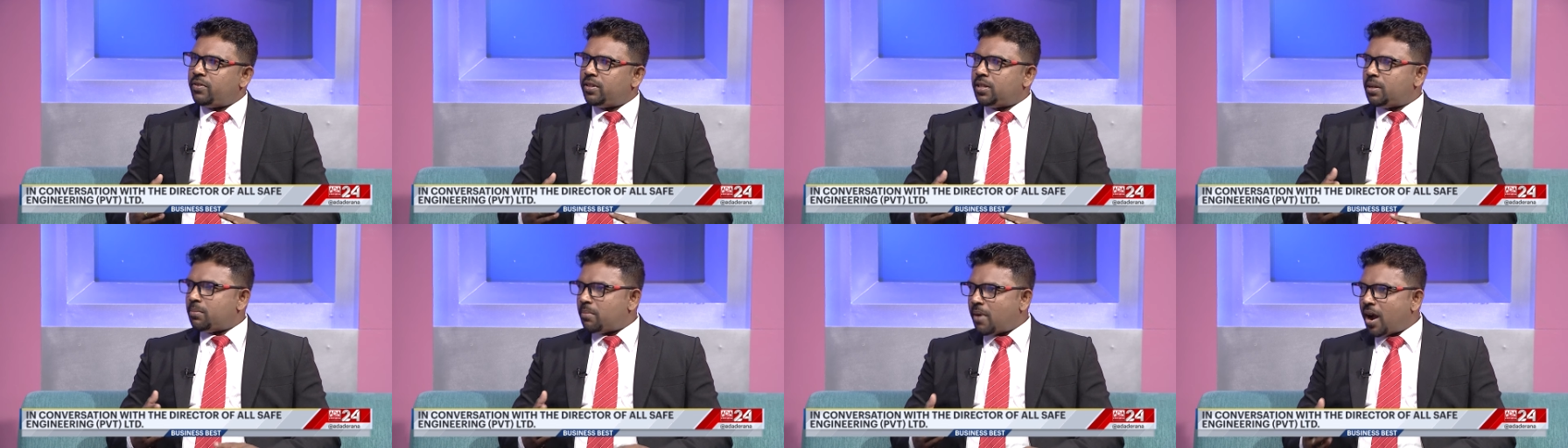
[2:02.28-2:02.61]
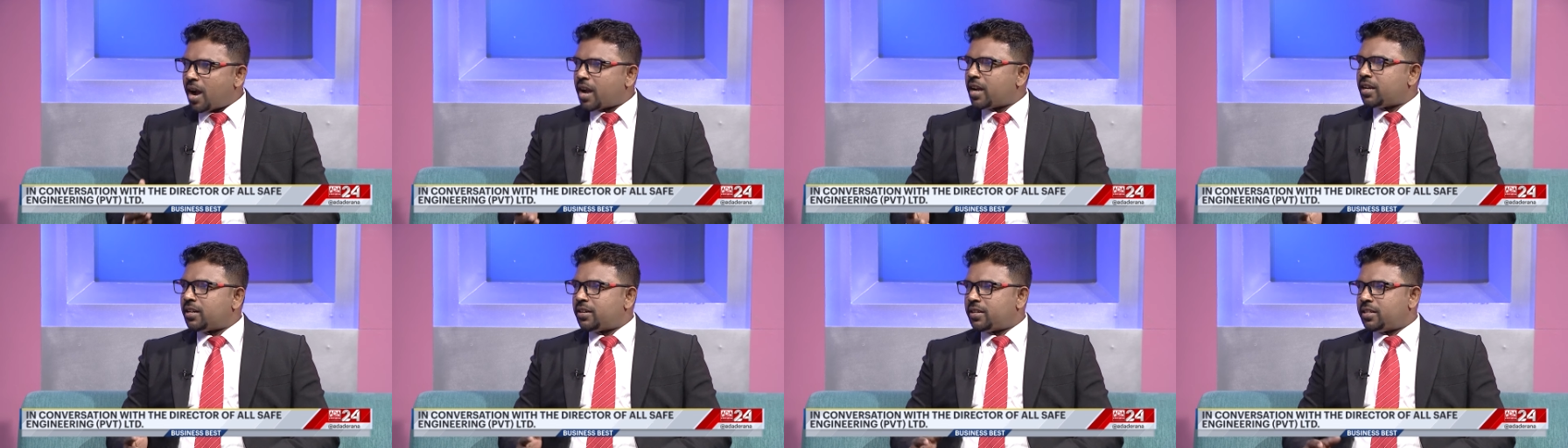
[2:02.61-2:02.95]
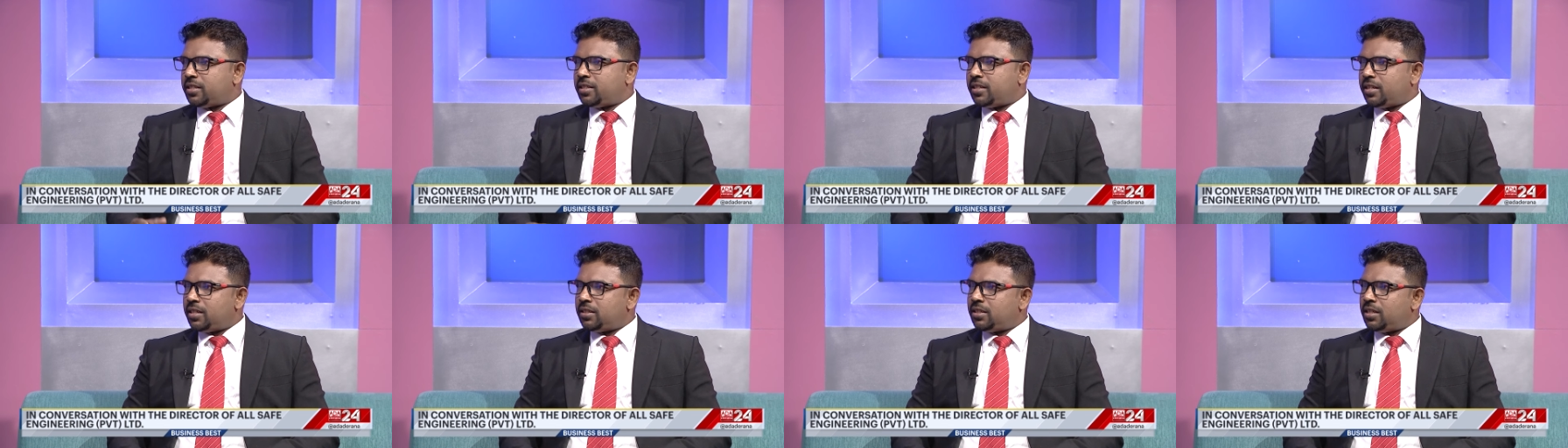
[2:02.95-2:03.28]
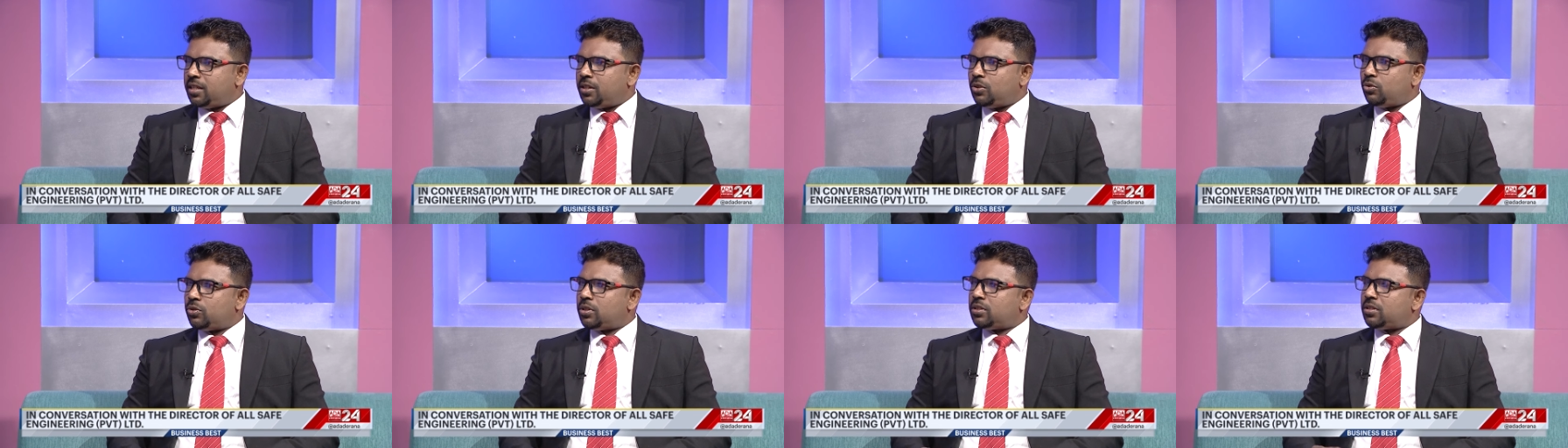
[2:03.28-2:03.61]
with the market research
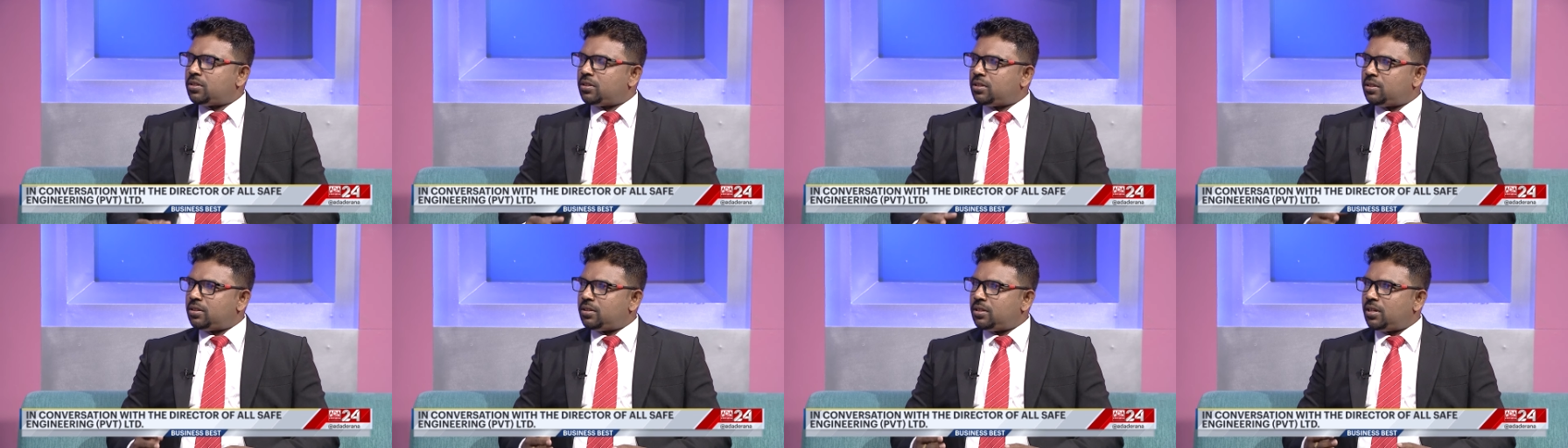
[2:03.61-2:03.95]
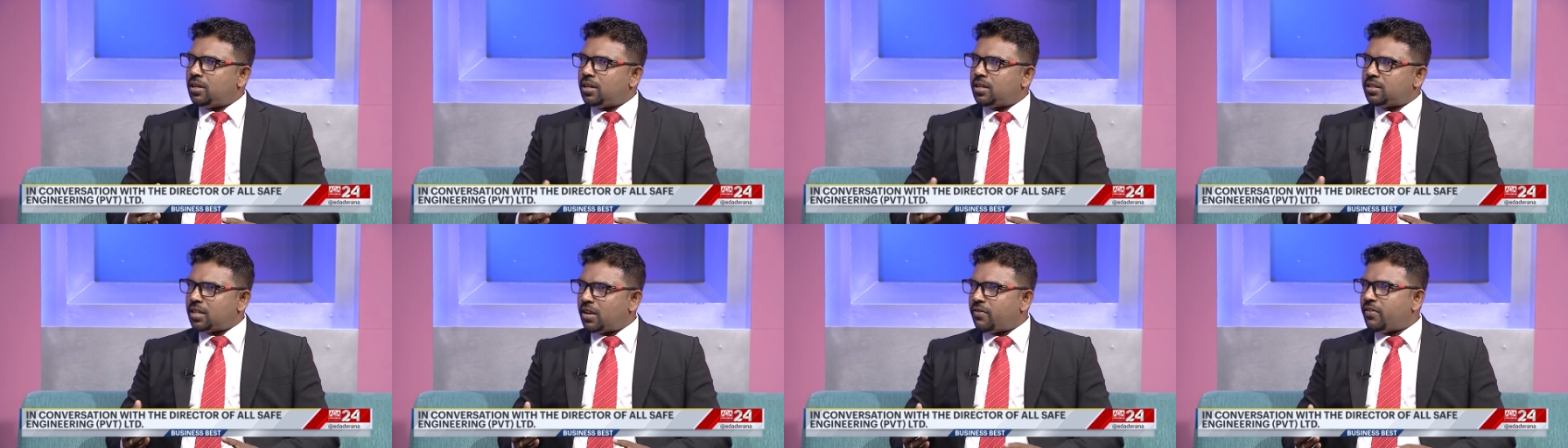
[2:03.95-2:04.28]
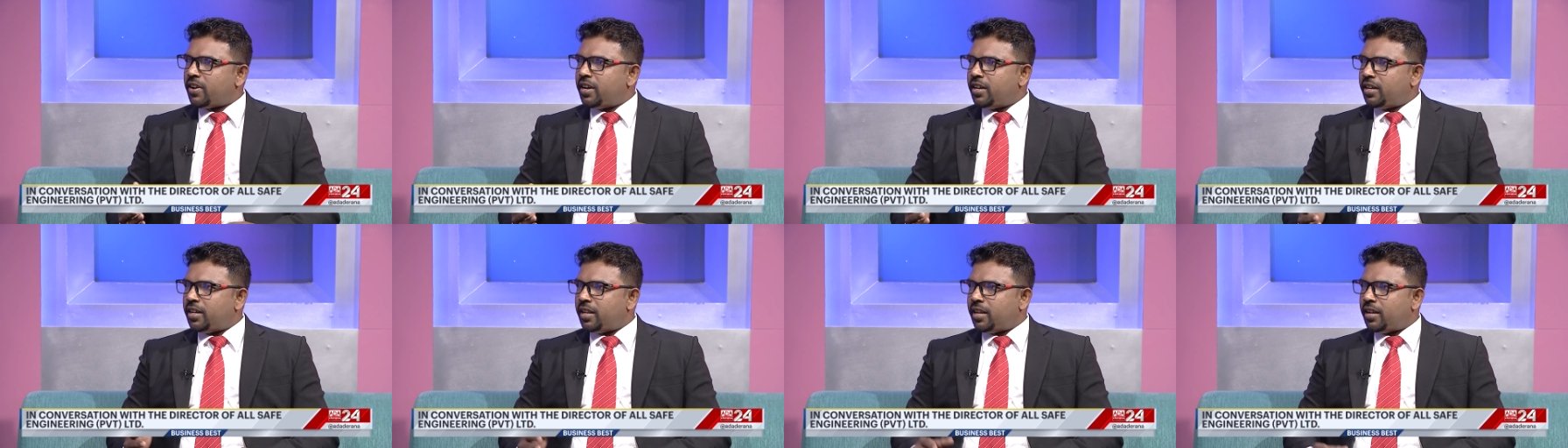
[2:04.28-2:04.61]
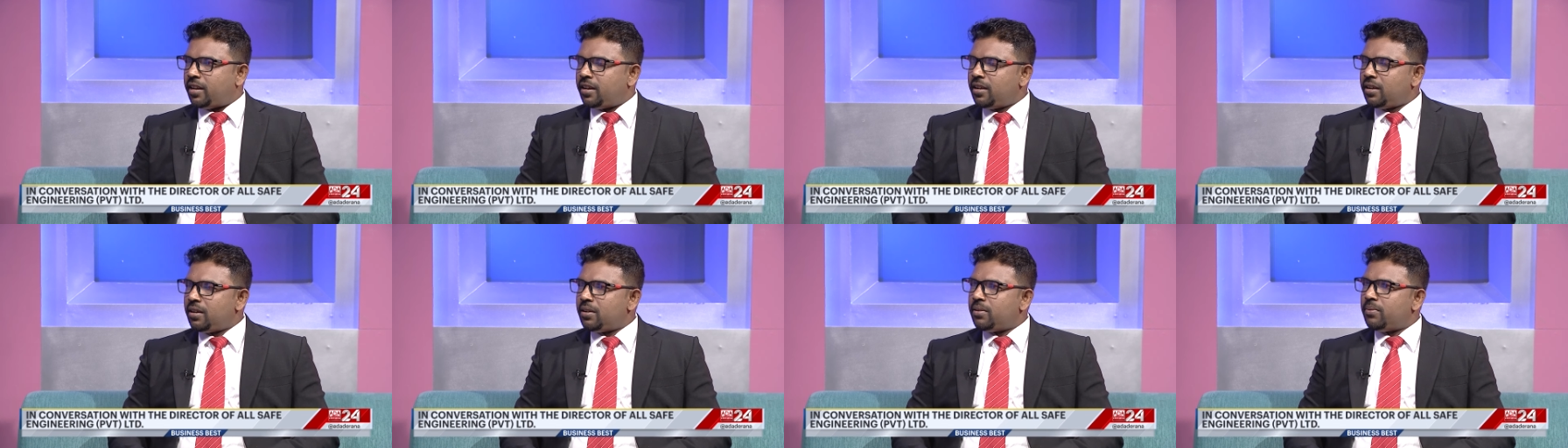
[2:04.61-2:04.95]
in
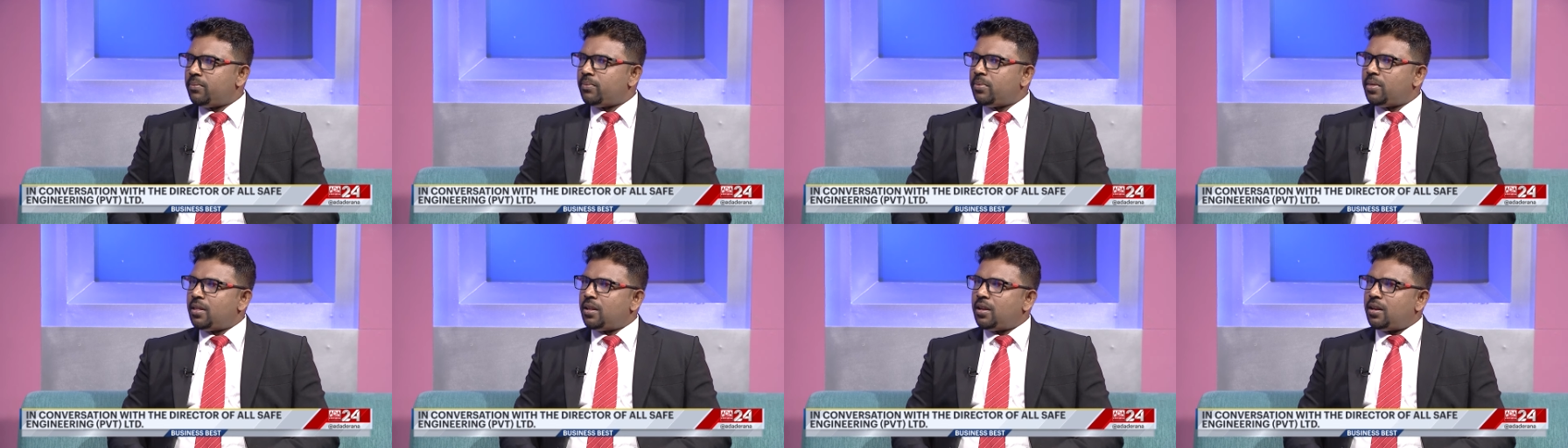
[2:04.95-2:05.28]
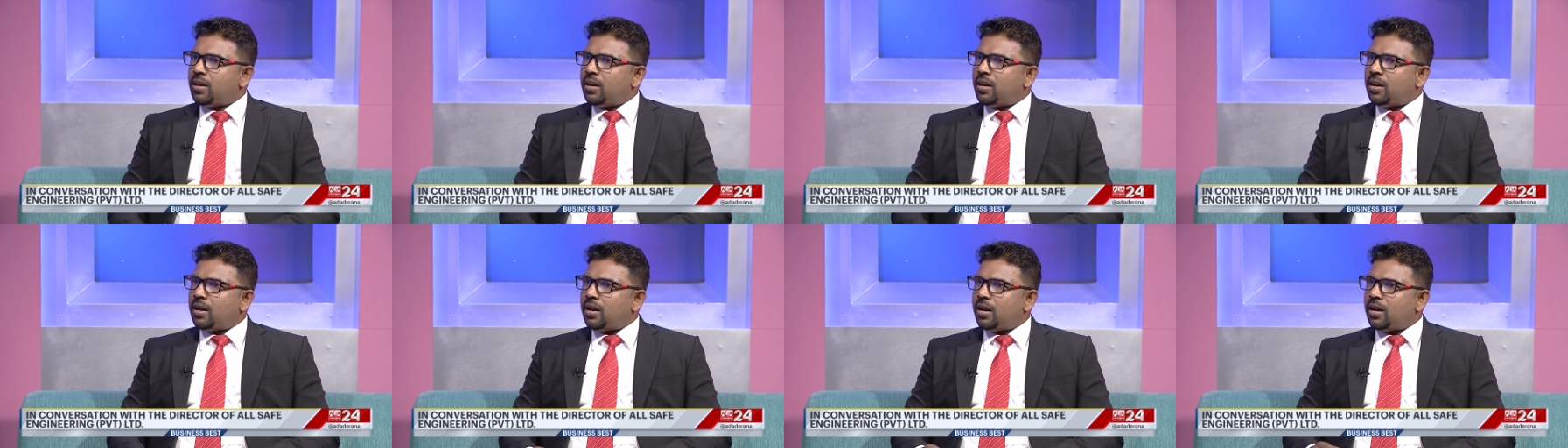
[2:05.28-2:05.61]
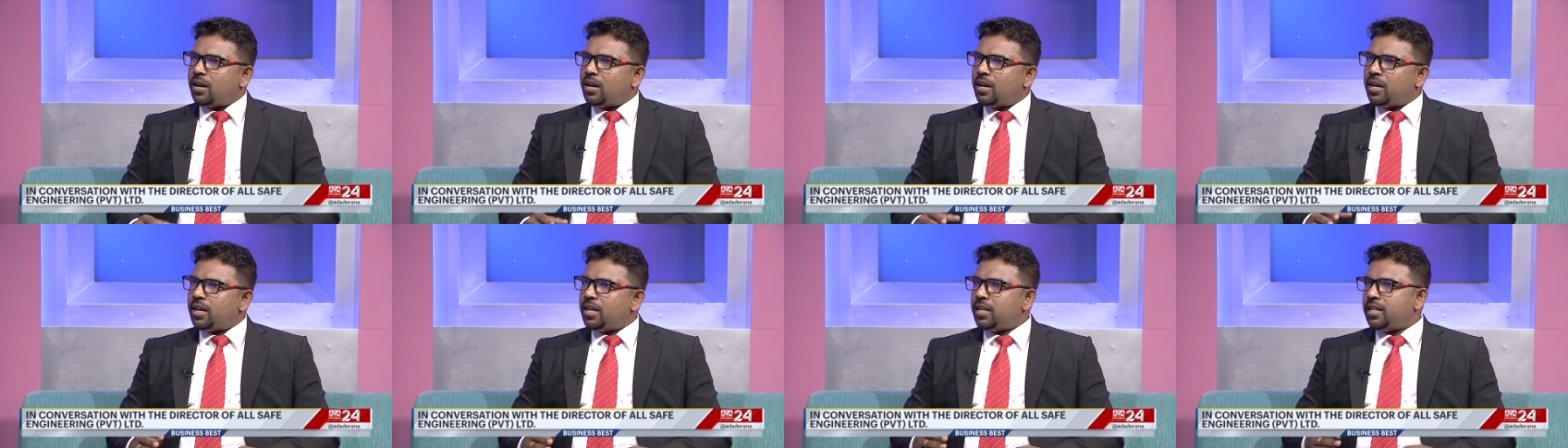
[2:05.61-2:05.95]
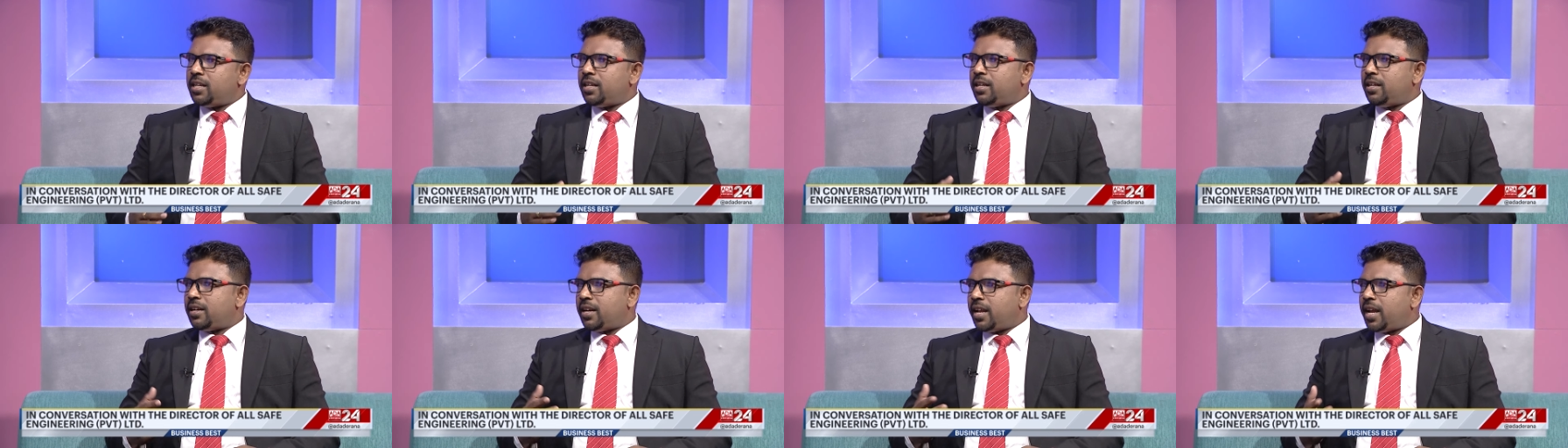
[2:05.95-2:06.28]
2017, -huh. he
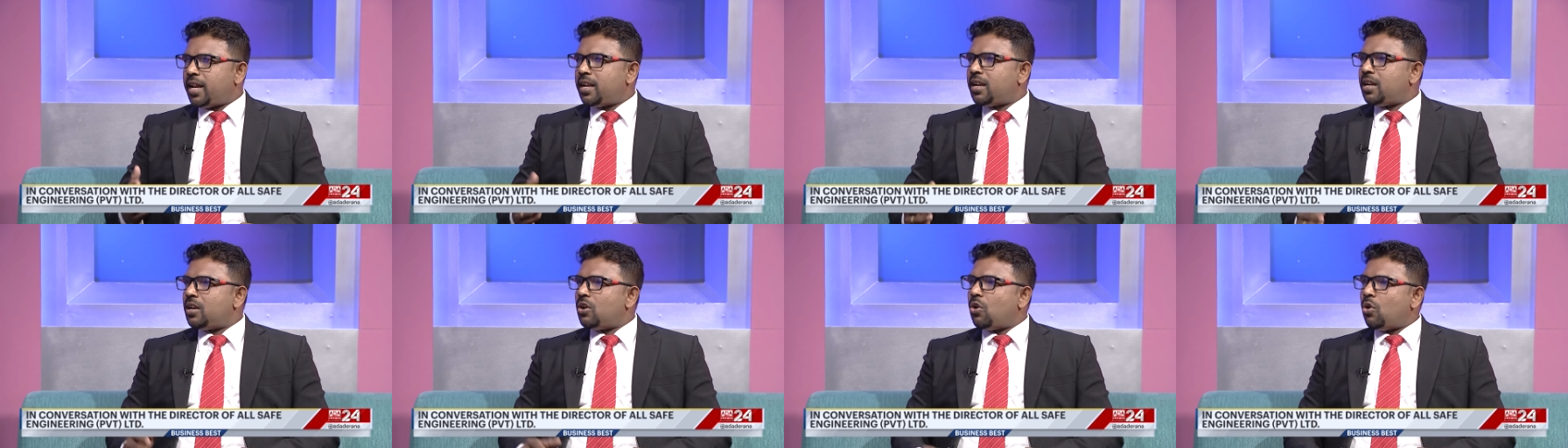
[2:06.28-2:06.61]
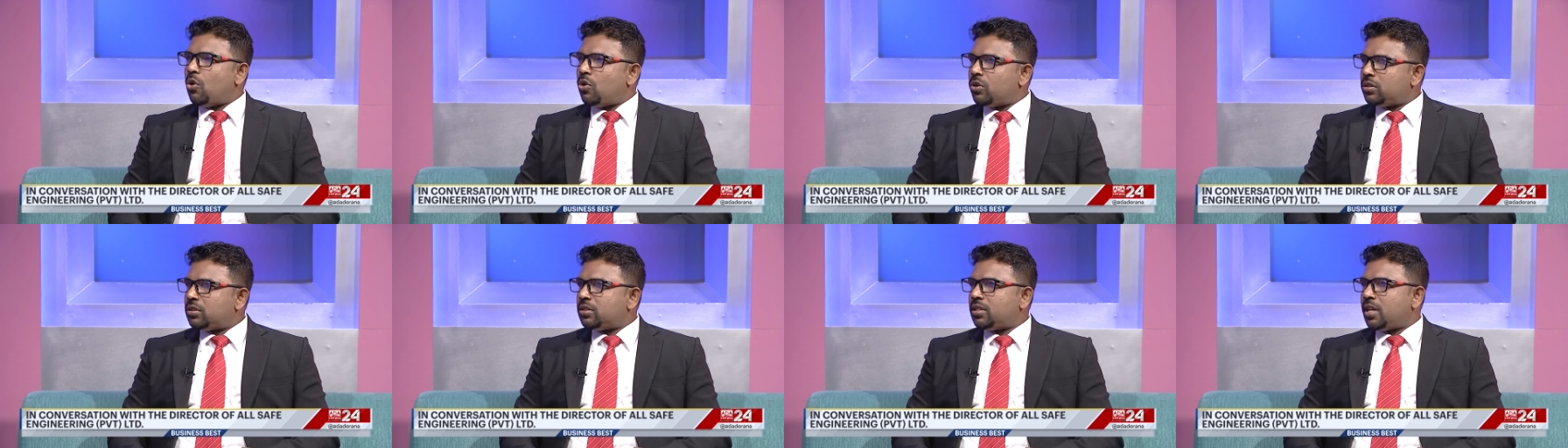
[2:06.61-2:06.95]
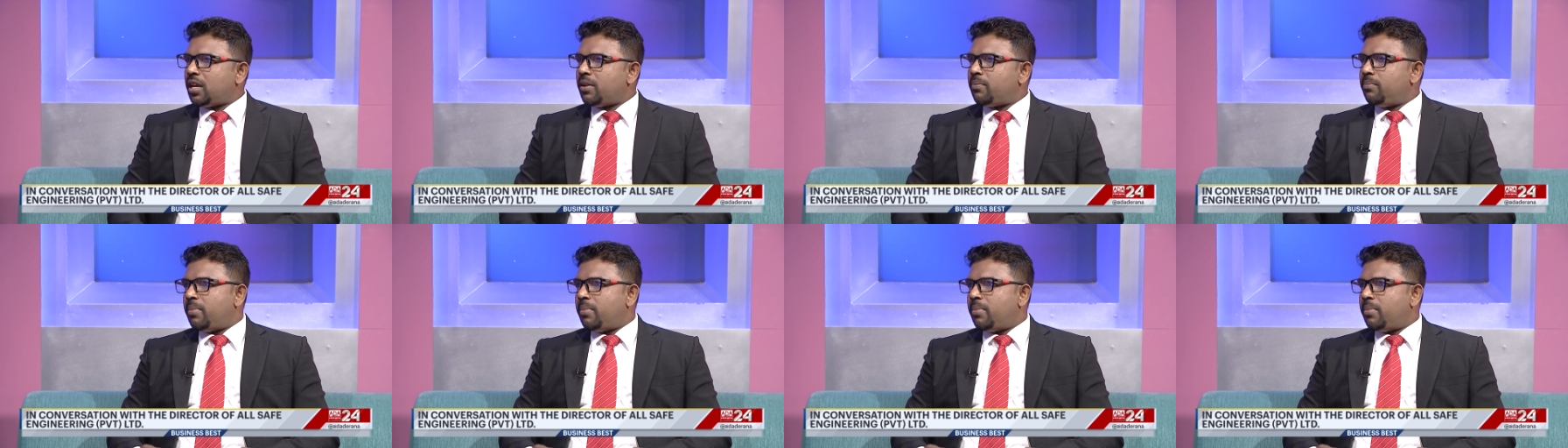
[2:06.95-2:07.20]
created AllSafe